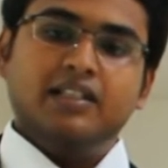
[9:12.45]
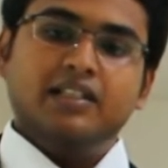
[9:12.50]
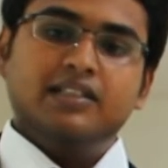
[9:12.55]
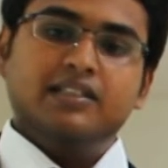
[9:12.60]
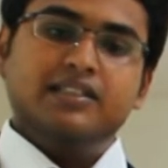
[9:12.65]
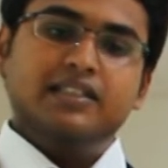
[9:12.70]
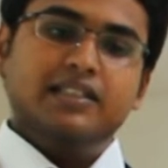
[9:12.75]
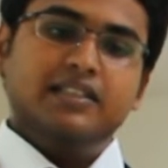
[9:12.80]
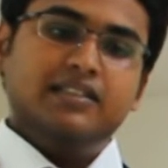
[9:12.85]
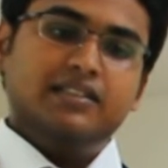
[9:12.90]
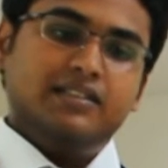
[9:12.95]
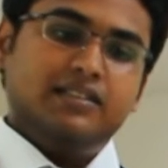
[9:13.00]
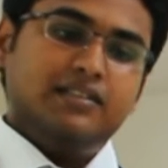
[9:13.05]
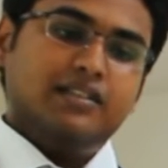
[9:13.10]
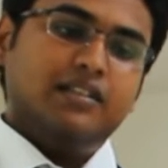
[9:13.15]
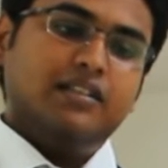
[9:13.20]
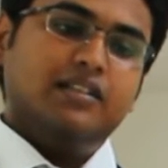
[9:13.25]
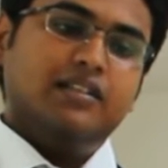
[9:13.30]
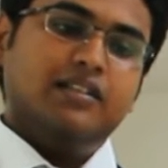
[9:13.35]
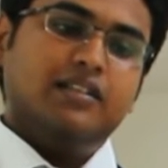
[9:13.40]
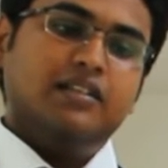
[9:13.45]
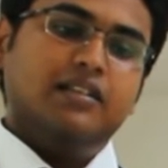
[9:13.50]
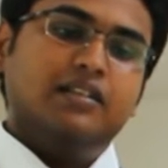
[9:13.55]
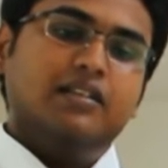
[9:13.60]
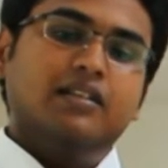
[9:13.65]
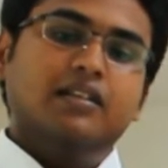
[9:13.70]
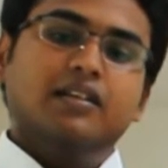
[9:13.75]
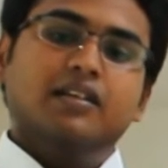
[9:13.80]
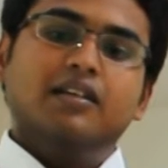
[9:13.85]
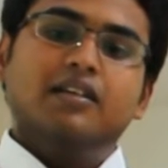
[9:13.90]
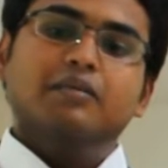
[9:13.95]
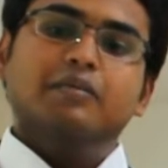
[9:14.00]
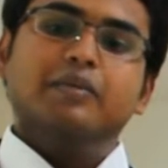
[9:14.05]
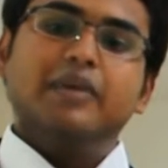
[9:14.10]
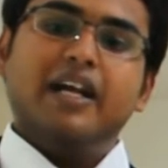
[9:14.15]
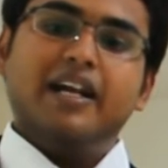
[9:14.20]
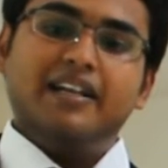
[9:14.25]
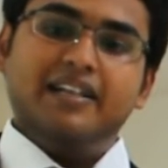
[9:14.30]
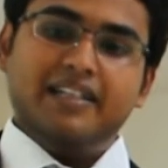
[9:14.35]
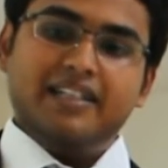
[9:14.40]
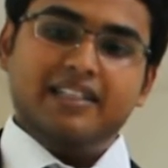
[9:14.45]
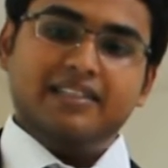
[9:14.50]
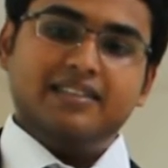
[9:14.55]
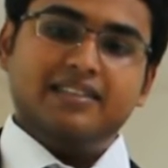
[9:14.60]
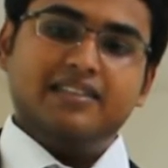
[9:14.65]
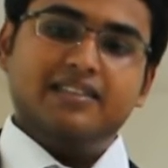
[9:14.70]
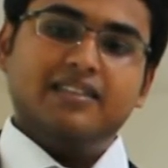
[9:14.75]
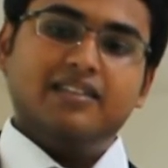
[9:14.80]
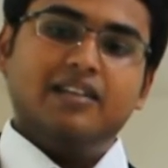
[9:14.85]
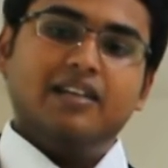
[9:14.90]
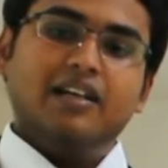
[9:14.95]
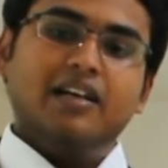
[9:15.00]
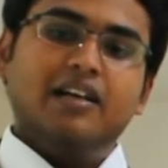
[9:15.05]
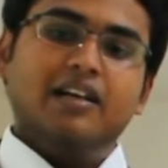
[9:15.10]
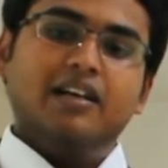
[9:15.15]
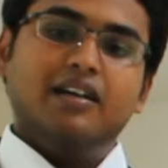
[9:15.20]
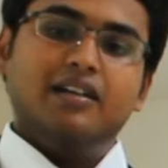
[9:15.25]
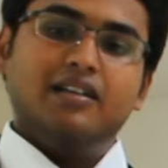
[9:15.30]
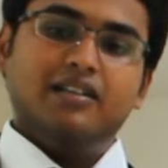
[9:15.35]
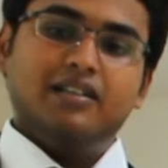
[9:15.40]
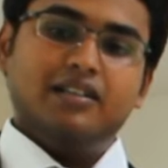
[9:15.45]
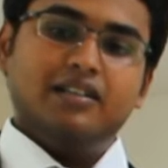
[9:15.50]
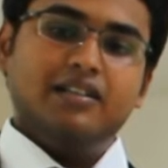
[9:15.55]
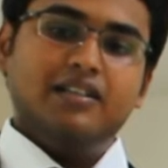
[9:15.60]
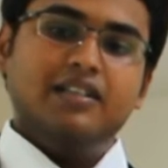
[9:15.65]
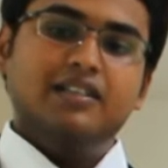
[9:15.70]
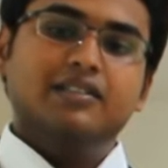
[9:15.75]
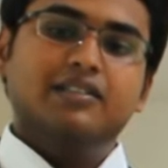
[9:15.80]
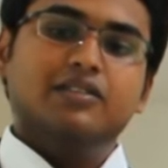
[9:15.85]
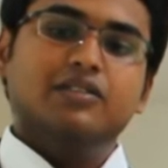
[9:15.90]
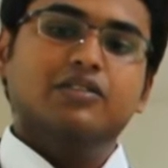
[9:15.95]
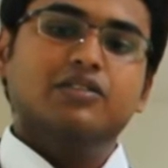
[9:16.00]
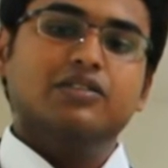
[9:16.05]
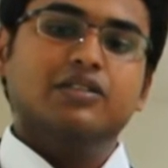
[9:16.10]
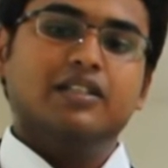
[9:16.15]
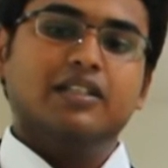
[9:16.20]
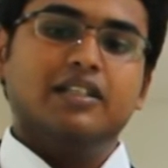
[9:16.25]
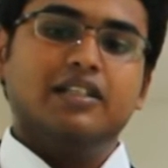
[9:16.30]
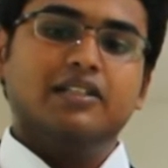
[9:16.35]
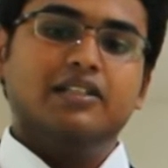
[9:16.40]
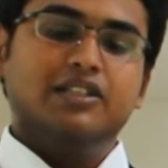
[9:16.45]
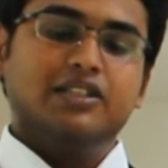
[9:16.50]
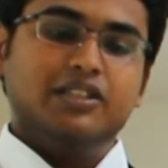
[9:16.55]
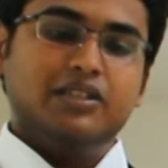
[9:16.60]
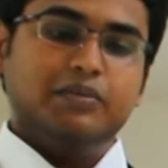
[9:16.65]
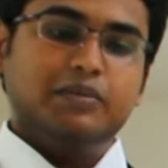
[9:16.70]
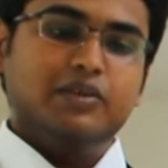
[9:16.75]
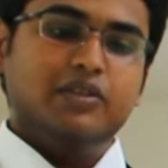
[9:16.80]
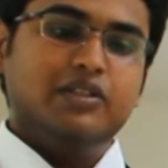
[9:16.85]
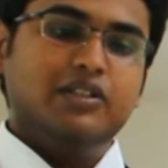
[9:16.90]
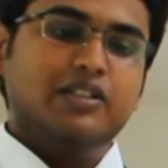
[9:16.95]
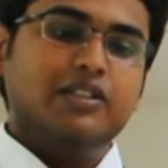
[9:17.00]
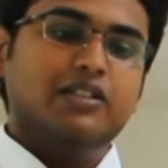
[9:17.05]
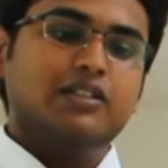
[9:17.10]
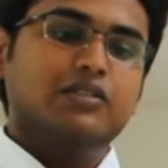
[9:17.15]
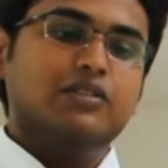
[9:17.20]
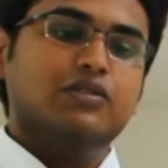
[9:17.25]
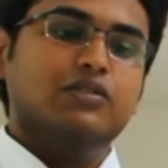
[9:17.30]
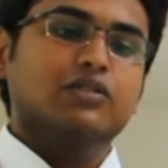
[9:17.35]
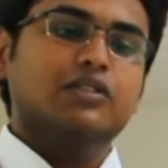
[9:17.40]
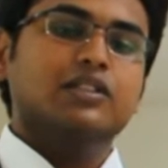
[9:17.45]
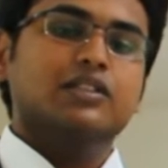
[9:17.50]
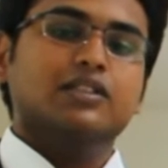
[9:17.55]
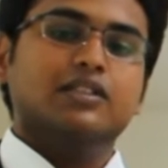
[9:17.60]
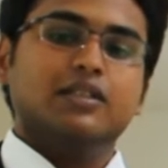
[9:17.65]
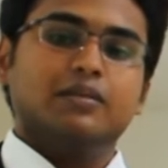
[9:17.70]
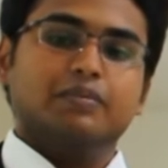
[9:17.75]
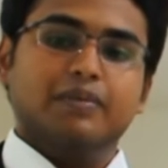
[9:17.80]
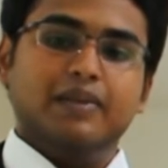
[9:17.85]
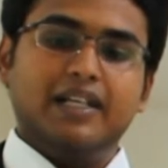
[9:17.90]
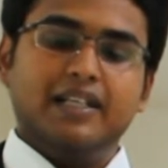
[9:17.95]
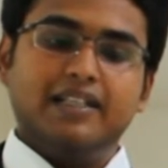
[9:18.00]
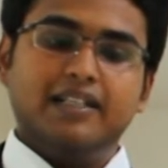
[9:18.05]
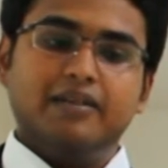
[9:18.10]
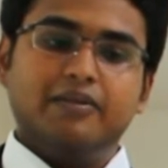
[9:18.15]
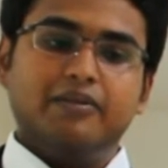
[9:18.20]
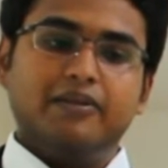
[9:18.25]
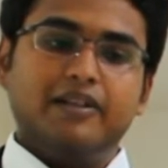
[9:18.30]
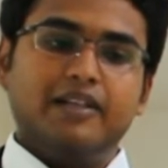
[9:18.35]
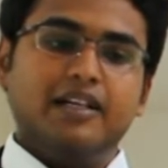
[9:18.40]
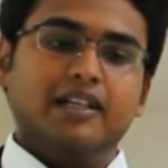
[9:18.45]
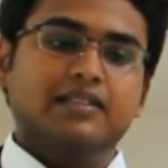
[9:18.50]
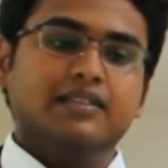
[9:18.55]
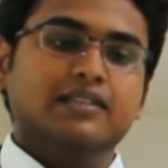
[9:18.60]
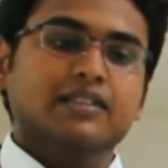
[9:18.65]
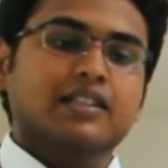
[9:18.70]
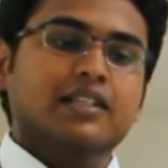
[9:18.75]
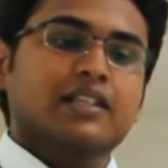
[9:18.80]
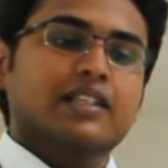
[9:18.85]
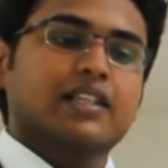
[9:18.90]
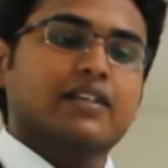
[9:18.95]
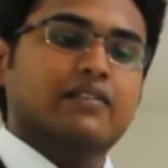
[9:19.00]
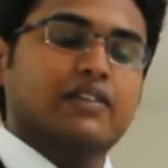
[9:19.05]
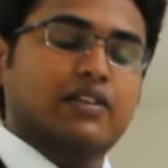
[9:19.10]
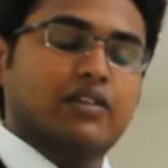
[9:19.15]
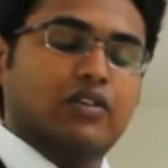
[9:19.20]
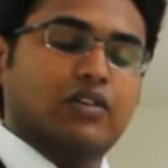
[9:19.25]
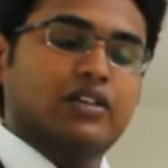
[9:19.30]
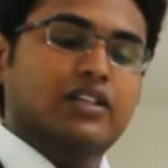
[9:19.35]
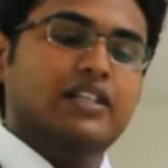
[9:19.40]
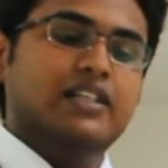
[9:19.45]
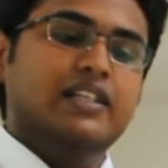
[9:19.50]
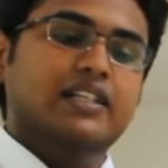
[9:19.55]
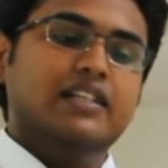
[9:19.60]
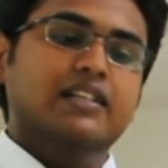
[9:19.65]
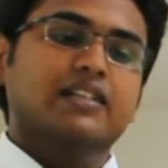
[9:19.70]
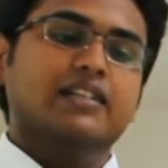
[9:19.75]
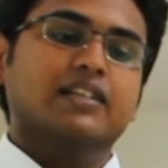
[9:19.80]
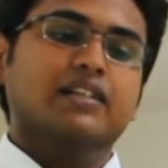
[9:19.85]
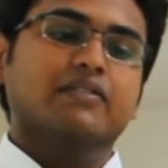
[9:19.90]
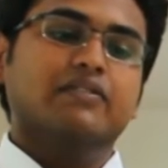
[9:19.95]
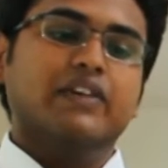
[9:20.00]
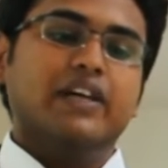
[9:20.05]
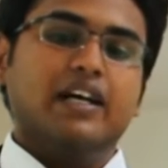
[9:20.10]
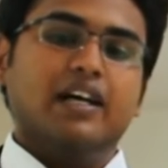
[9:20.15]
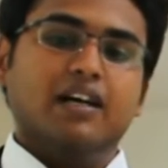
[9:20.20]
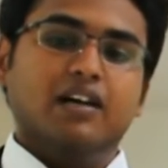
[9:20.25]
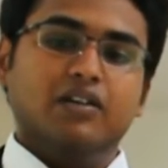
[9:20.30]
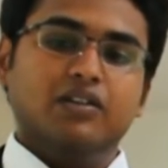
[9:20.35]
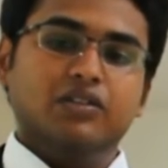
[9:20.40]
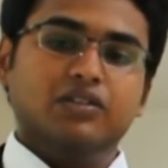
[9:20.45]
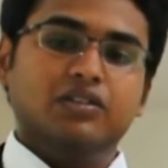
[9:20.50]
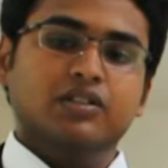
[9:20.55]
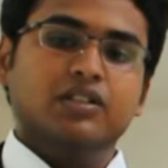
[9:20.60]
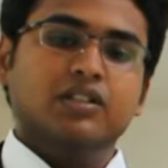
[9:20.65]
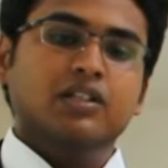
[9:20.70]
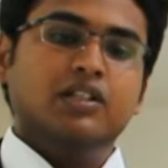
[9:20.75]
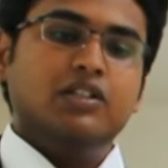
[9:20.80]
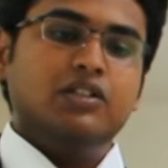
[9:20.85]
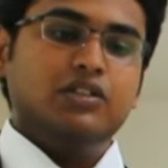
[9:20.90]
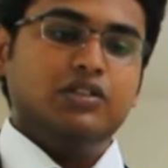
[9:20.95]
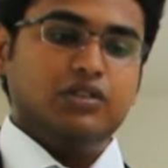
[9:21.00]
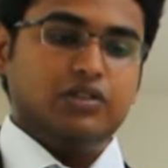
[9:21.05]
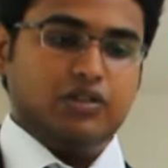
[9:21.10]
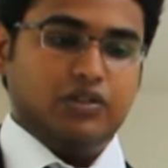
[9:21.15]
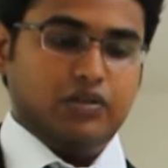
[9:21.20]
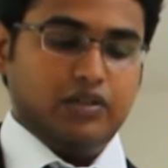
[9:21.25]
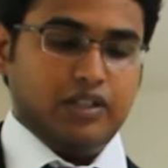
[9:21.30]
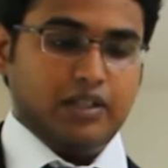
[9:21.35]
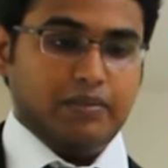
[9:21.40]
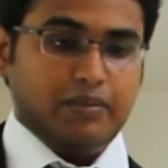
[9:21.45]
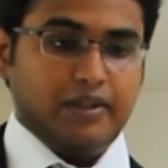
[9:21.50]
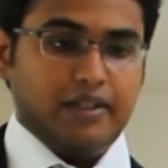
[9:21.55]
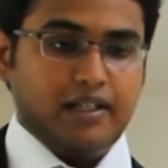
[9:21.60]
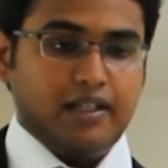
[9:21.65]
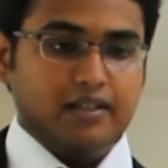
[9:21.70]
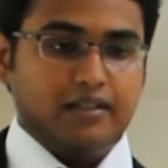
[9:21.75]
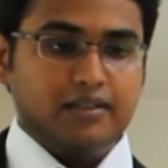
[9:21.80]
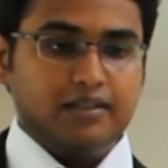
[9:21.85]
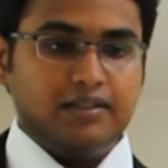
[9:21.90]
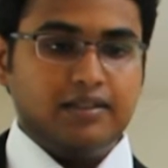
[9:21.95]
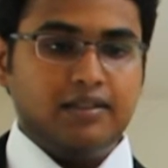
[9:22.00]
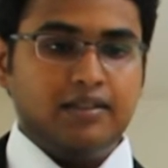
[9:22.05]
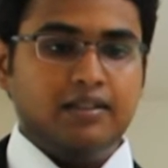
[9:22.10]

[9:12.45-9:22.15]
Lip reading: Since brandix is using a distributor to supply their products, they will only need a warehouse to store their products.